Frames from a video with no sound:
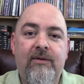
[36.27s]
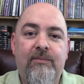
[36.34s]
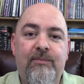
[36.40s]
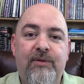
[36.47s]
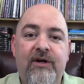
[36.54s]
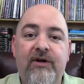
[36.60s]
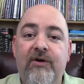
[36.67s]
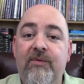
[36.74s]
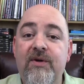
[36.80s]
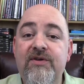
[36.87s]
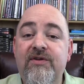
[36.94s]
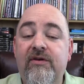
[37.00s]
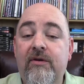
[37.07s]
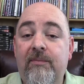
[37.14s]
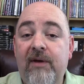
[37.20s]
but in a
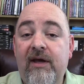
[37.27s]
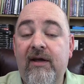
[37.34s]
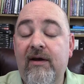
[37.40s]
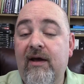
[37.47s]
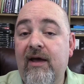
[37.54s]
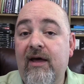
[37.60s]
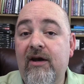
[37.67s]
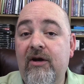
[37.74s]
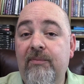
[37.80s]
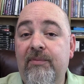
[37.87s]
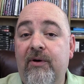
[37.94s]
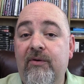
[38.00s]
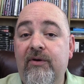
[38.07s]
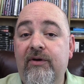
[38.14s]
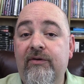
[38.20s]
recent debate, I had an
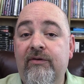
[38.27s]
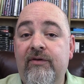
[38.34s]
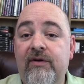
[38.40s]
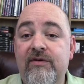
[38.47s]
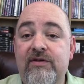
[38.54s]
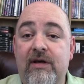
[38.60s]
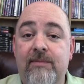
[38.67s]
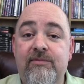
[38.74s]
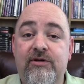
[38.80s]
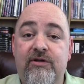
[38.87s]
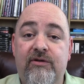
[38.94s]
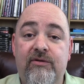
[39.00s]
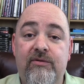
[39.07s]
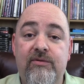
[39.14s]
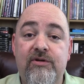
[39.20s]
opponent attempt
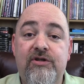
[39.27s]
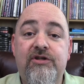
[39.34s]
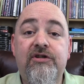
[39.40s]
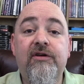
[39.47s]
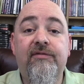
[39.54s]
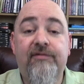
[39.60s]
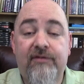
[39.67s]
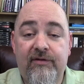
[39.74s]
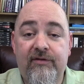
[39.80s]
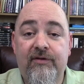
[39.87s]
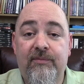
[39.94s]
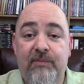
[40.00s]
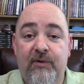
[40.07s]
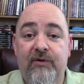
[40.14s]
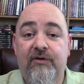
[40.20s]
to shift
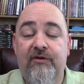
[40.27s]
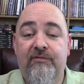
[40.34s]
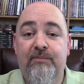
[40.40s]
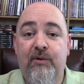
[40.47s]
the burden of